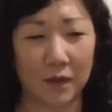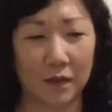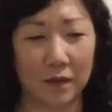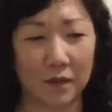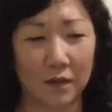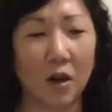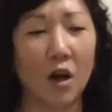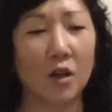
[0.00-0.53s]

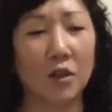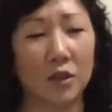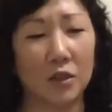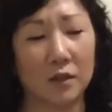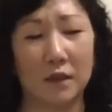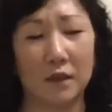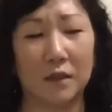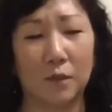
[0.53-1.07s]

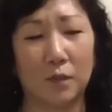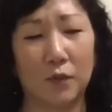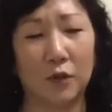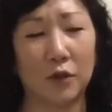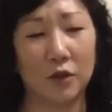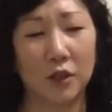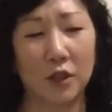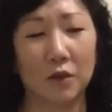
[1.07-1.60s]
consciousness
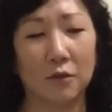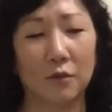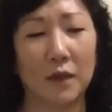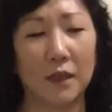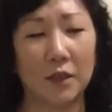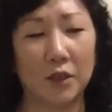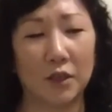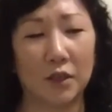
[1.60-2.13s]
per
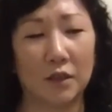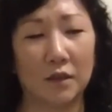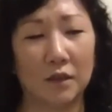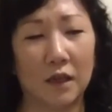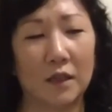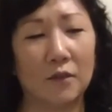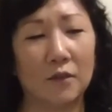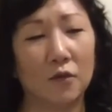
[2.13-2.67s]
generation,
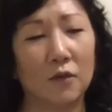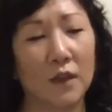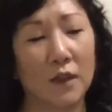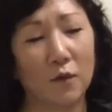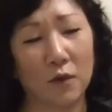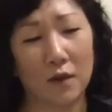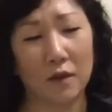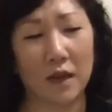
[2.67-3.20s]
and sort of like
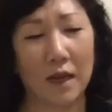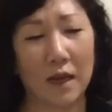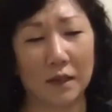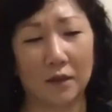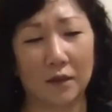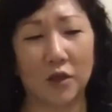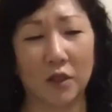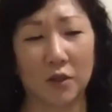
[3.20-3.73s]
what they as
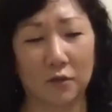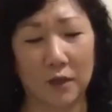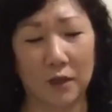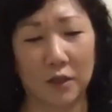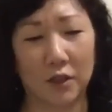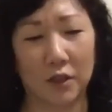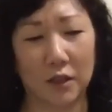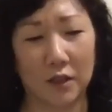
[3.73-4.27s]
a
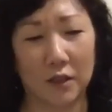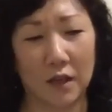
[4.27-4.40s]
generation